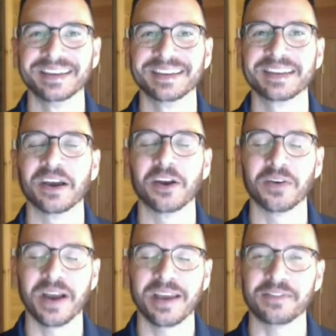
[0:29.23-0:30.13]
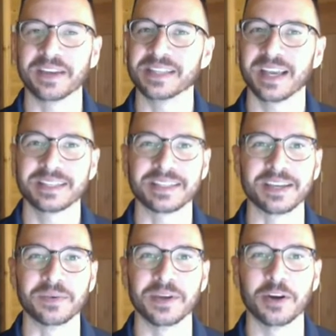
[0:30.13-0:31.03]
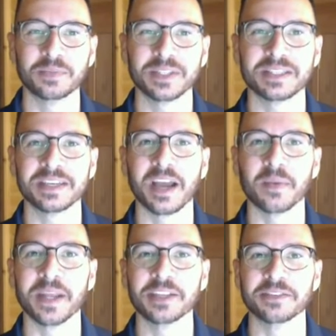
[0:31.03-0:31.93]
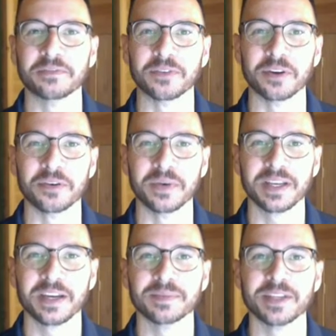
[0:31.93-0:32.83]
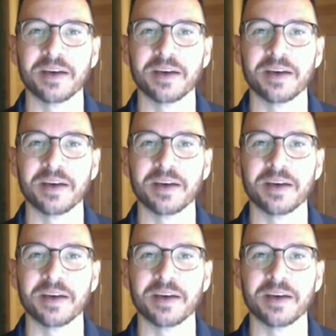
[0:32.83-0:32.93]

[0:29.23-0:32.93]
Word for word: All right, fantastic. We hope to see a nomination for you when it comes up.